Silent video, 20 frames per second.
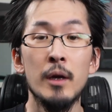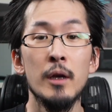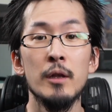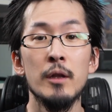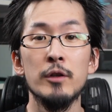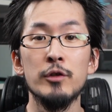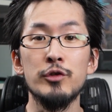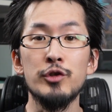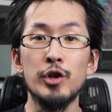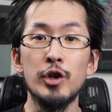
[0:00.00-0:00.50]

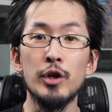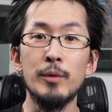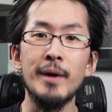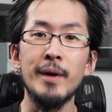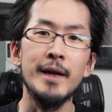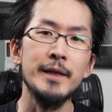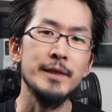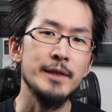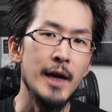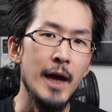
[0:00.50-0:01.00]
The term
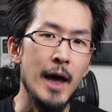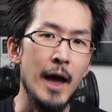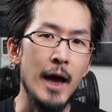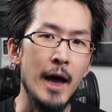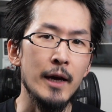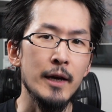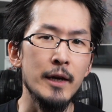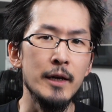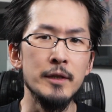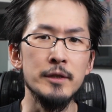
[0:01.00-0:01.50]

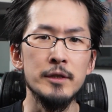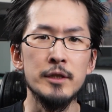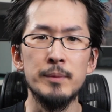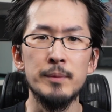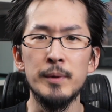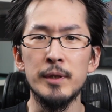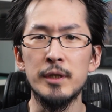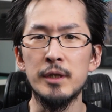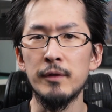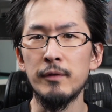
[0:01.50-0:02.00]
attack is
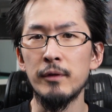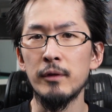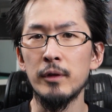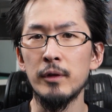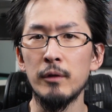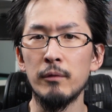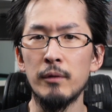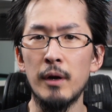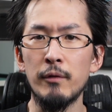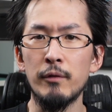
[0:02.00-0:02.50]
specifically
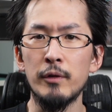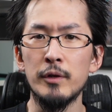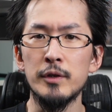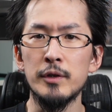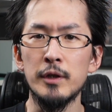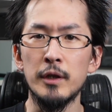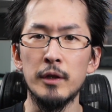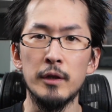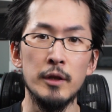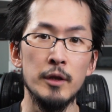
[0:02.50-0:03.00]

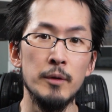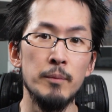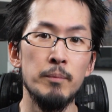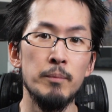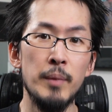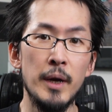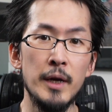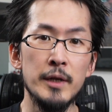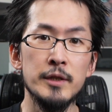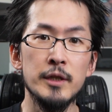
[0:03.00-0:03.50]
referencing the
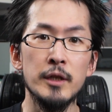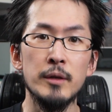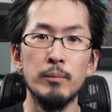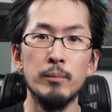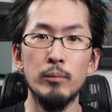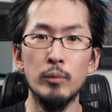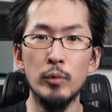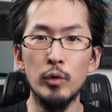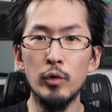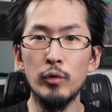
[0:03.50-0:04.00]
basic
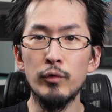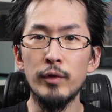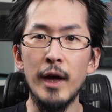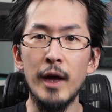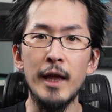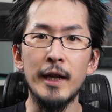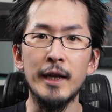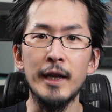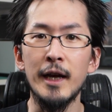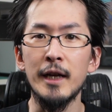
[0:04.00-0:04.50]
move
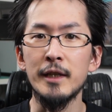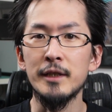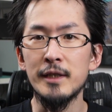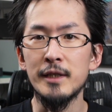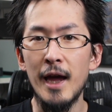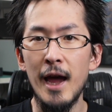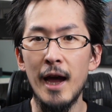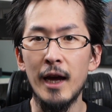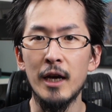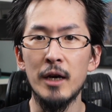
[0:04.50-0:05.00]
and
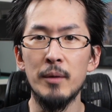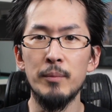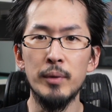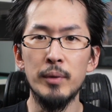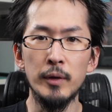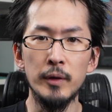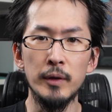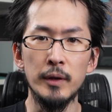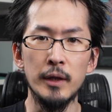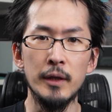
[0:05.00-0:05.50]
attack
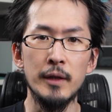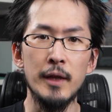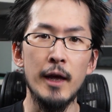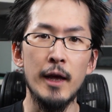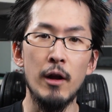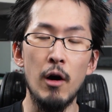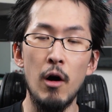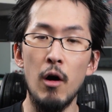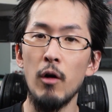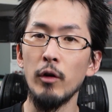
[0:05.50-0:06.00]
ability
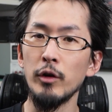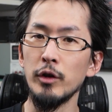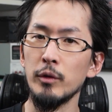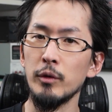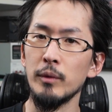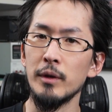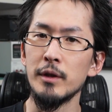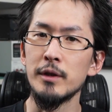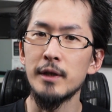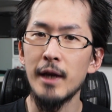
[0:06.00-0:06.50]
that all
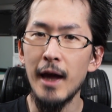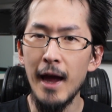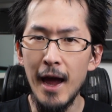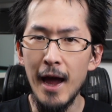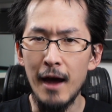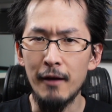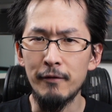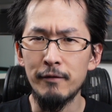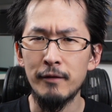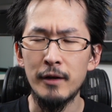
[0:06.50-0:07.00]
units
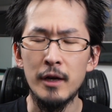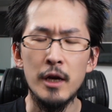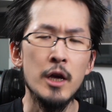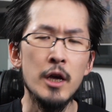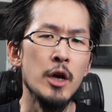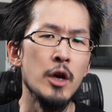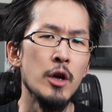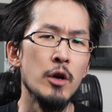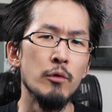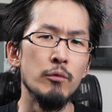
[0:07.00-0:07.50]
have.
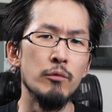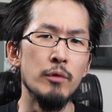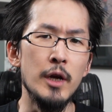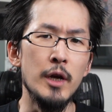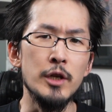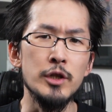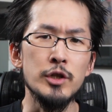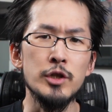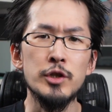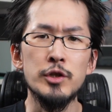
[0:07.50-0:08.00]

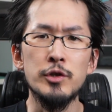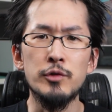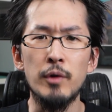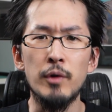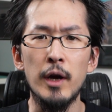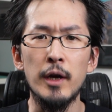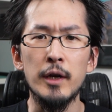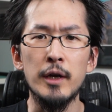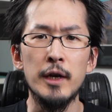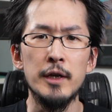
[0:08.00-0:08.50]
Ranged
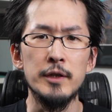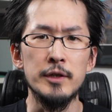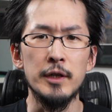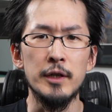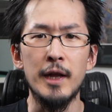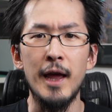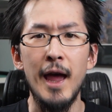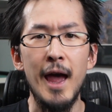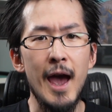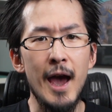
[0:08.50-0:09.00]
strike is
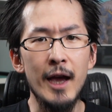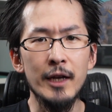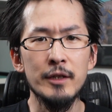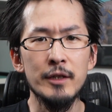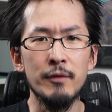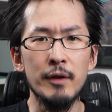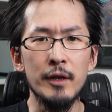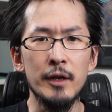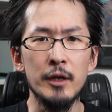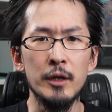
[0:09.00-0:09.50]
an
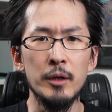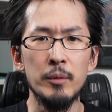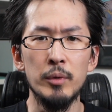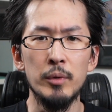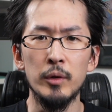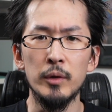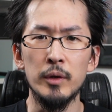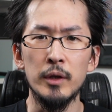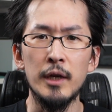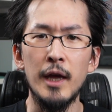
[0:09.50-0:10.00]
activated
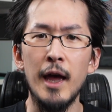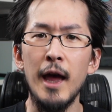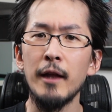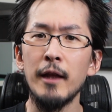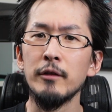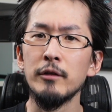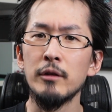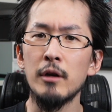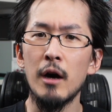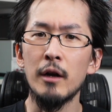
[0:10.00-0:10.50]
ability
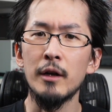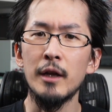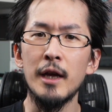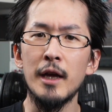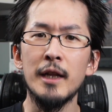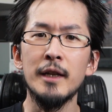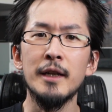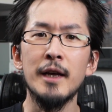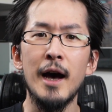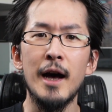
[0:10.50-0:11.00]
and not
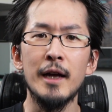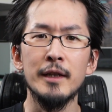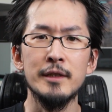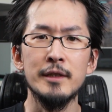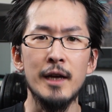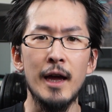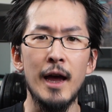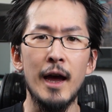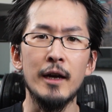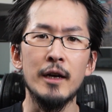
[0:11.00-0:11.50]
an
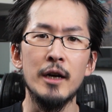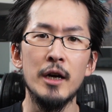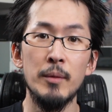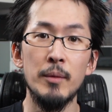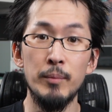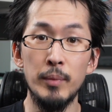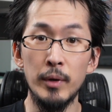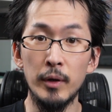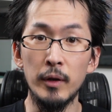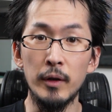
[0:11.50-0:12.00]
attack
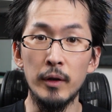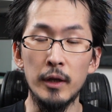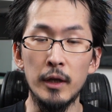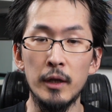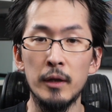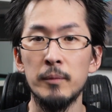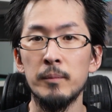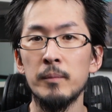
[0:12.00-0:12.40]
ability.